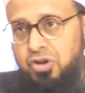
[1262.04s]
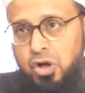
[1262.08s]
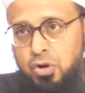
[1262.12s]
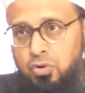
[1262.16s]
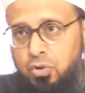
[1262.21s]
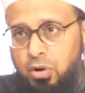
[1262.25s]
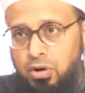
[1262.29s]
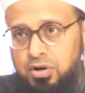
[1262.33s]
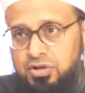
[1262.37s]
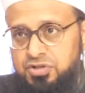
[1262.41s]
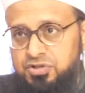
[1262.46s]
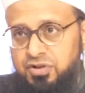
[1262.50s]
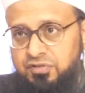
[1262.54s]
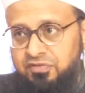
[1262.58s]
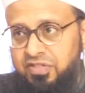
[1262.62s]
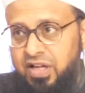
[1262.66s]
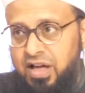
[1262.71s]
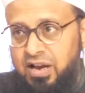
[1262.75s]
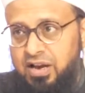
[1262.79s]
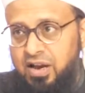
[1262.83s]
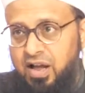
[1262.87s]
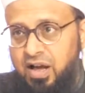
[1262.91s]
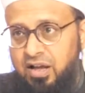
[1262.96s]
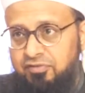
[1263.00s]
no knowledge of
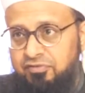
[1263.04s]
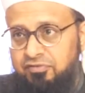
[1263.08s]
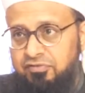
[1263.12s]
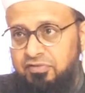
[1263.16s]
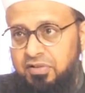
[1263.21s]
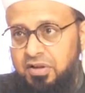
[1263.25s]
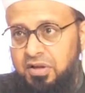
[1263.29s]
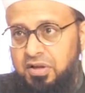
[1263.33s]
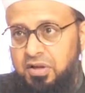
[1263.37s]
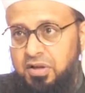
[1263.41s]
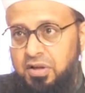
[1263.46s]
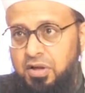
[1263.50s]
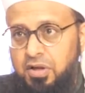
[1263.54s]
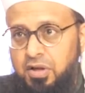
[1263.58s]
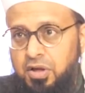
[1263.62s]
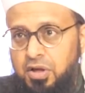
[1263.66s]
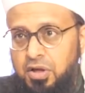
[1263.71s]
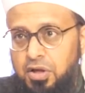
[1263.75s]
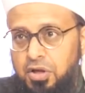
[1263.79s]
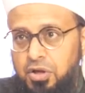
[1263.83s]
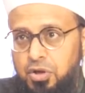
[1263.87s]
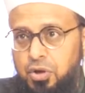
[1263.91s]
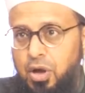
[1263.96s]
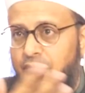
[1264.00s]
that life.
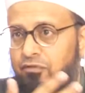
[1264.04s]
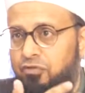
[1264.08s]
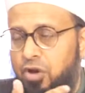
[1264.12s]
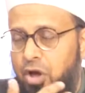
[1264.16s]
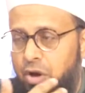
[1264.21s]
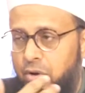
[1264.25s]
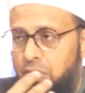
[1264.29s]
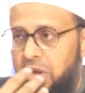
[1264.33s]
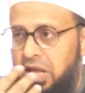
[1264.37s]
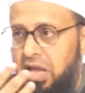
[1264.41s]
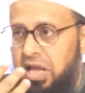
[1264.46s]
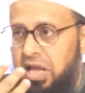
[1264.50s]
You have no